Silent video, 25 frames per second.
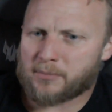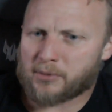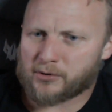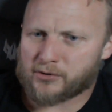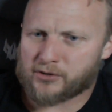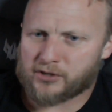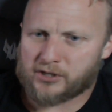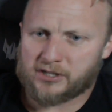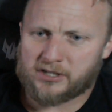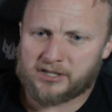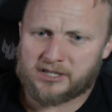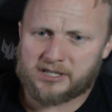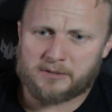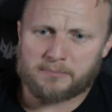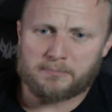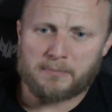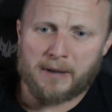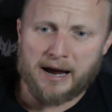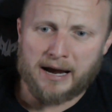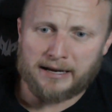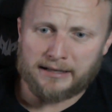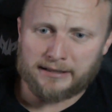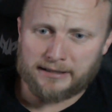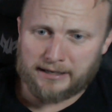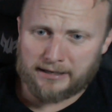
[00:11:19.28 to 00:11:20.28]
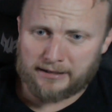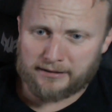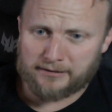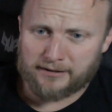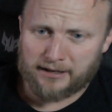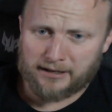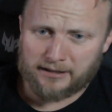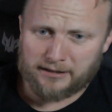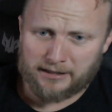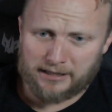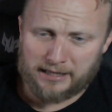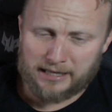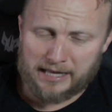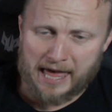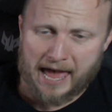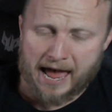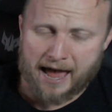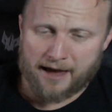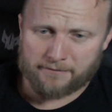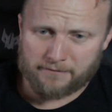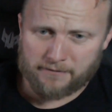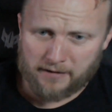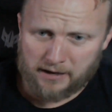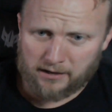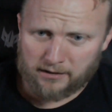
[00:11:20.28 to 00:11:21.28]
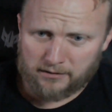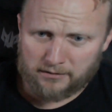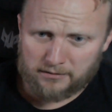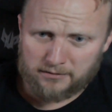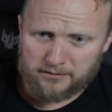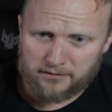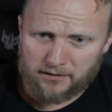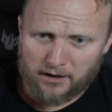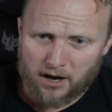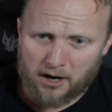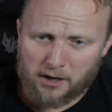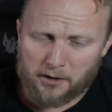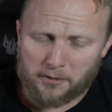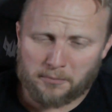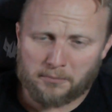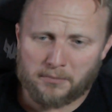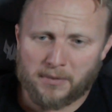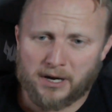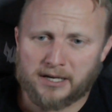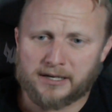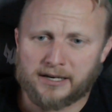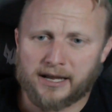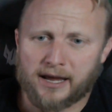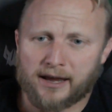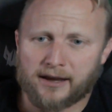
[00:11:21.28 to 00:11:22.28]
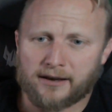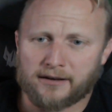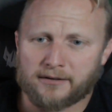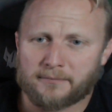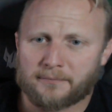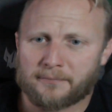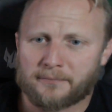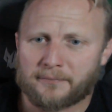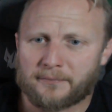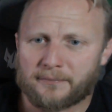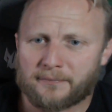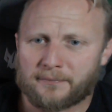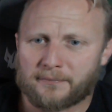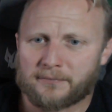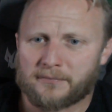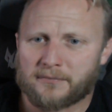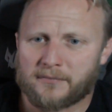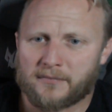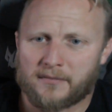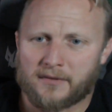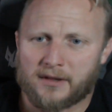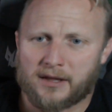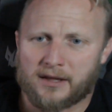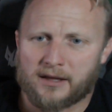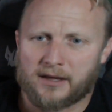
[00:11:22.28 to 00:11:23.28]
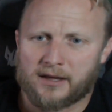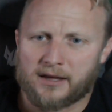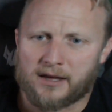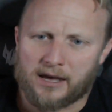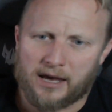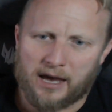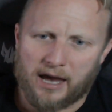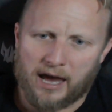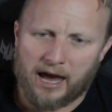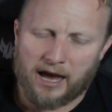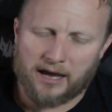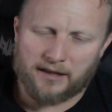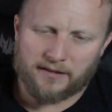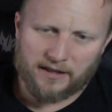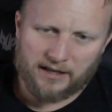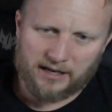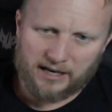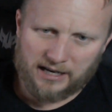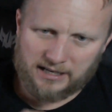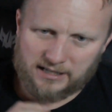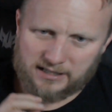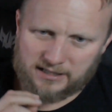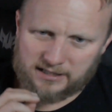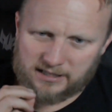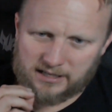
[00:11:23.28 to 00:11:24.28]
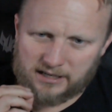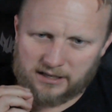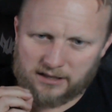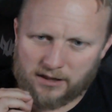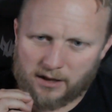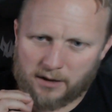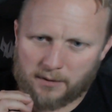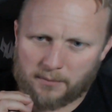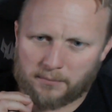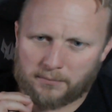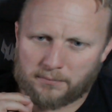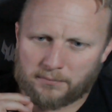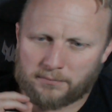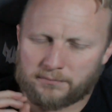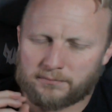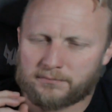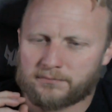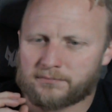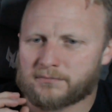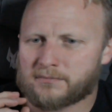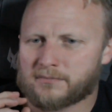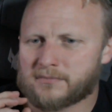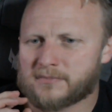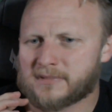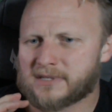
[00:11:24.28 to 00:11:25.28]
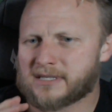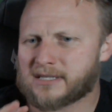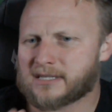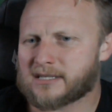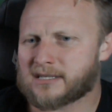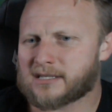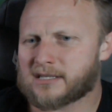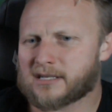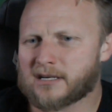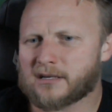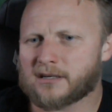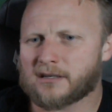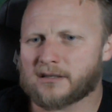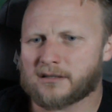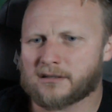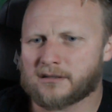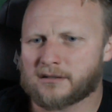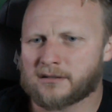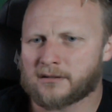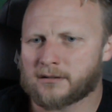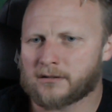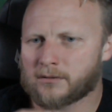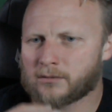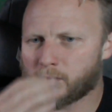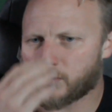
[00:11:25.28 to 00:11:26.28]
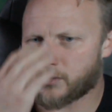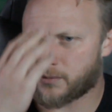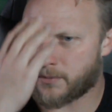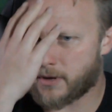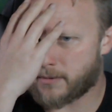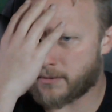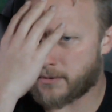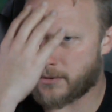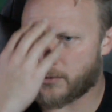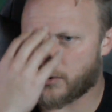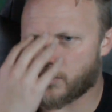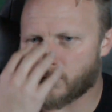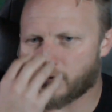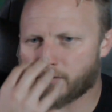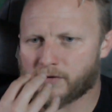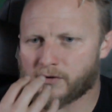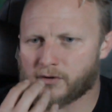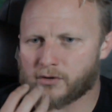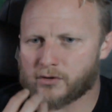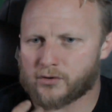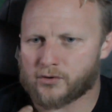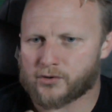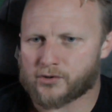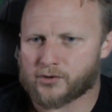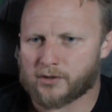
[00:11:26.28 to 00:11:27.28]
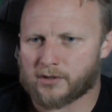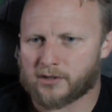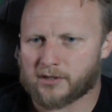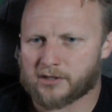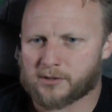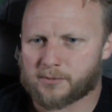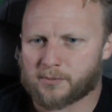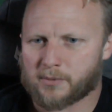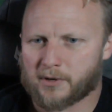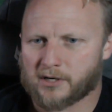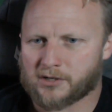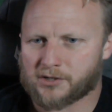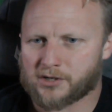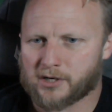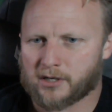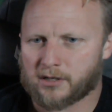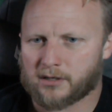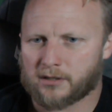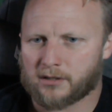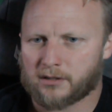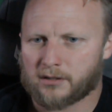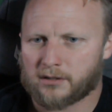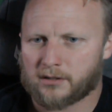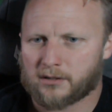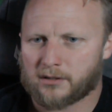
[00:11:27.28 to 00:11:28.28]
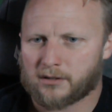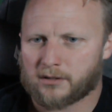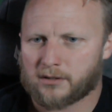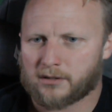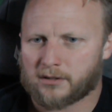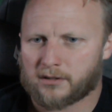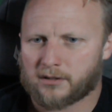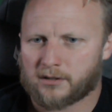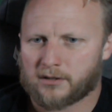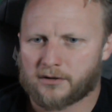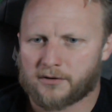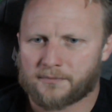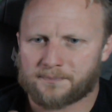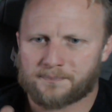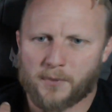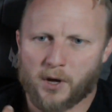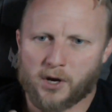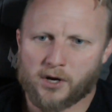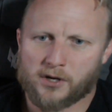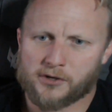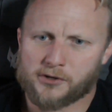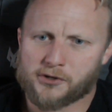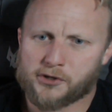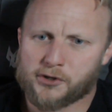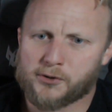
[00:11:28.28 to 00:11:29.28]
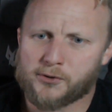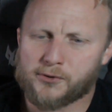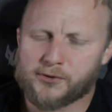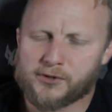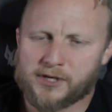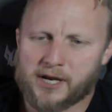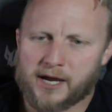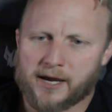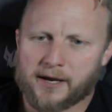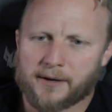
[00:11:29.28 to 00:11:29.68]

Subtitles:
smiling and laughing on Monday, and then I see them still with maybe more of a neutral expression on Tuesday,